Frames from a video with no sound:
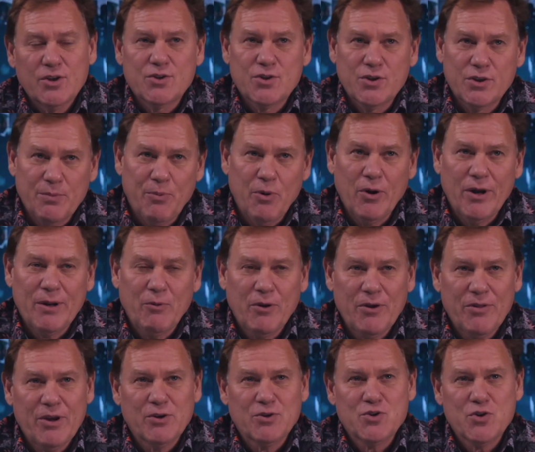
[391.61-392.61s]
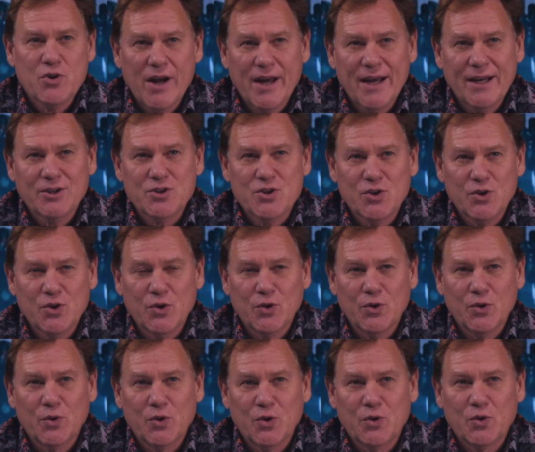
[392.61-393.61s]
to the point where they're trying
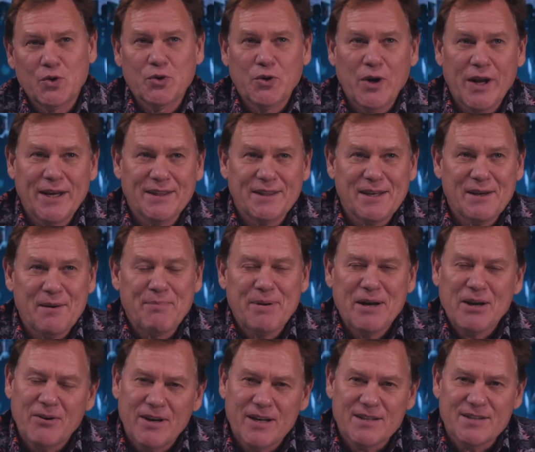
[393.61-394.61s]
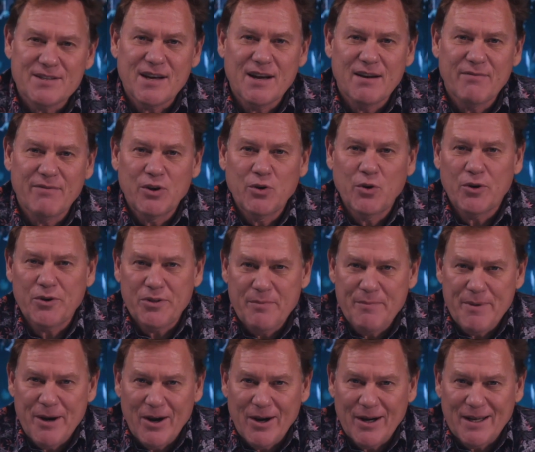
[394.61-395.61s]
to create the appearance of a North
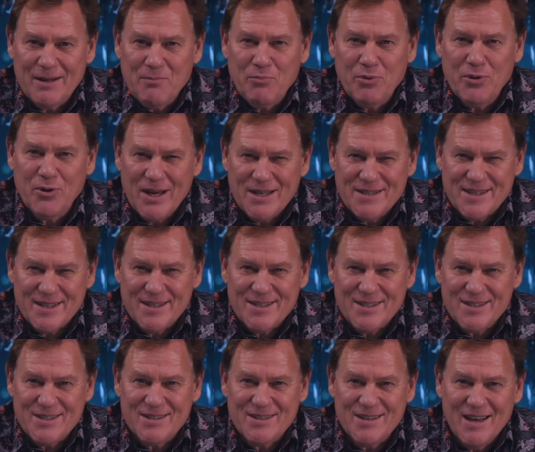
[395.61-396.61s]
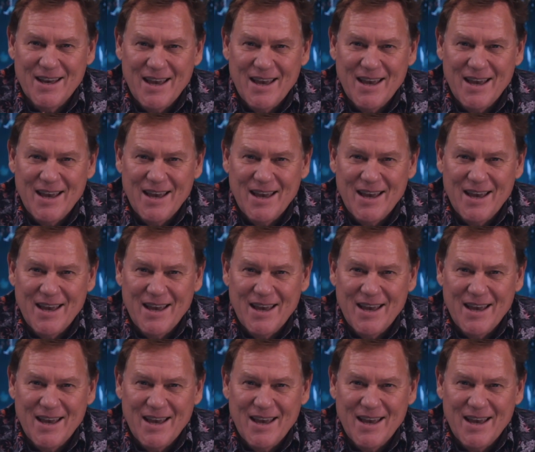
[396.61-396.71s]
American presence